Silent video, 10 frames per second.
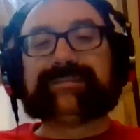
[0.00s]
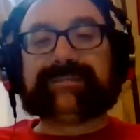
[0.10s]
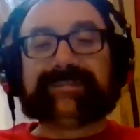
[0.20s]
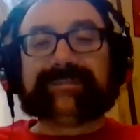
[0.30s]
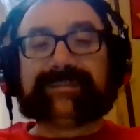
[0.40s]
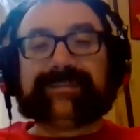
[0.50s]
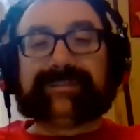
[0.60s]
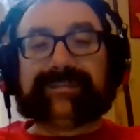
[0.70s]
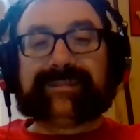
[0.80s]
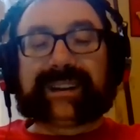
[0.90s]

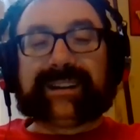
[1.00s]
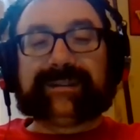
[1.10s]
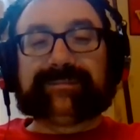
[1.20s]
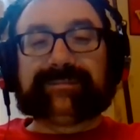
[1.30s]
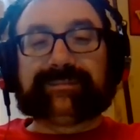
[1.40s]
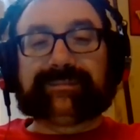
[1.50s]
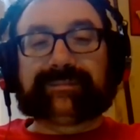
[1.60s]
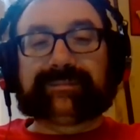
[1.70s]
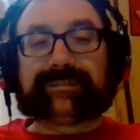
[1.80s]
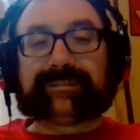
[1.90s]
shows. I
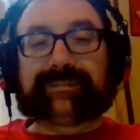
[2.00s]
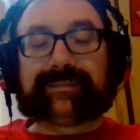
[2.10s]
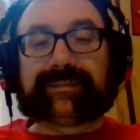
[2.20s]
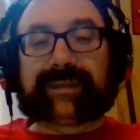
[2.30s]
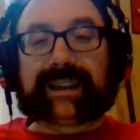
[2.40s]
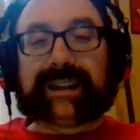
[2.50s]
actually brought this up to my roommate.